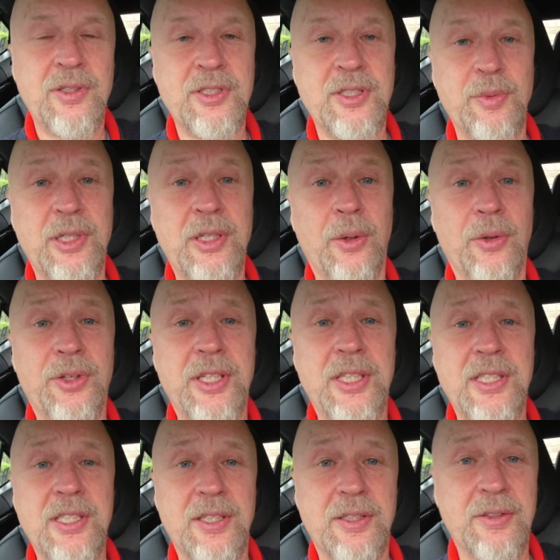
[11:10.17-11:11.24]
So we got
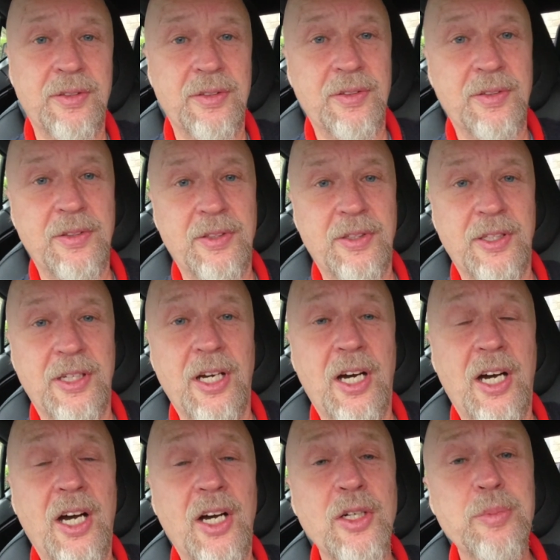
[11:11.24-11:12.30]
the
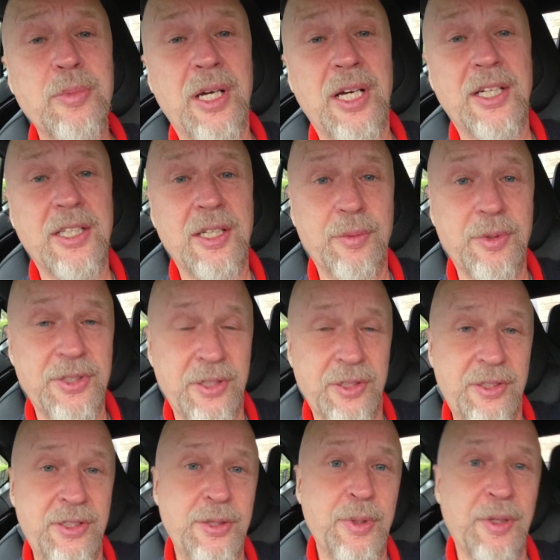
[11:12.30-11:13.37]
car home, and it was
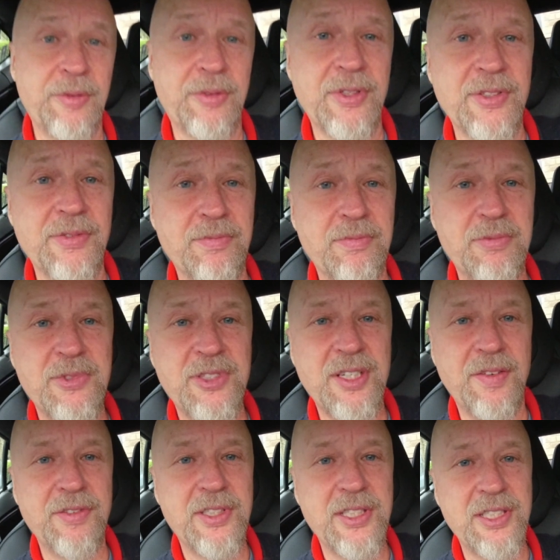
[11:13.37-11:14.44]
a
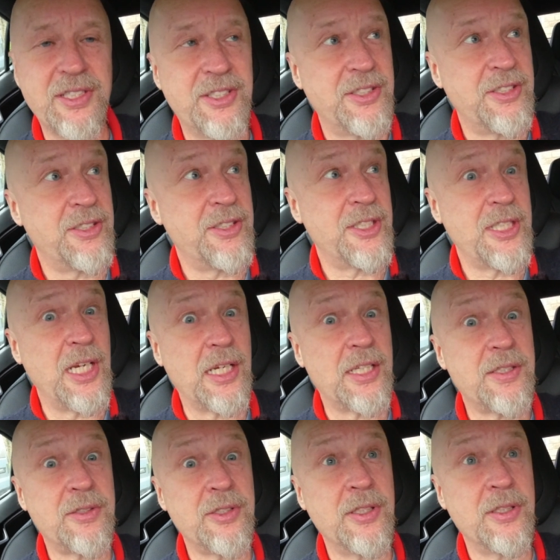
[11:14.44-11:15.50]

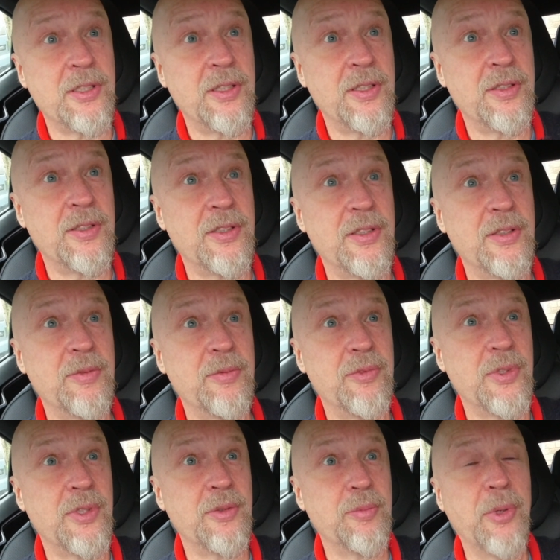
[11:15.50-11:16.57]
276
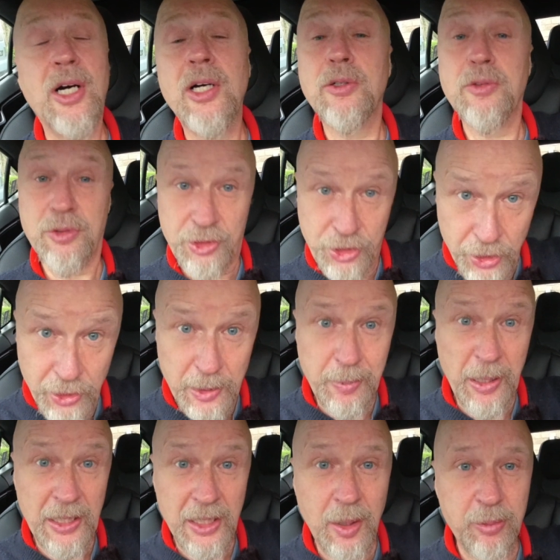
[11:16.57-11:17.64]
mile journey
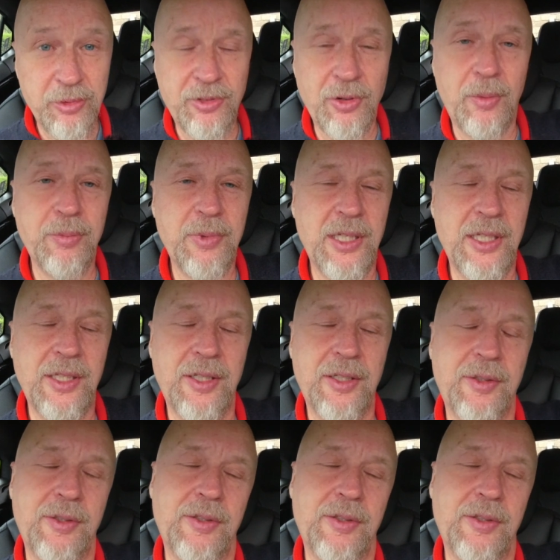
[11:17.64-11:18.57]
back up from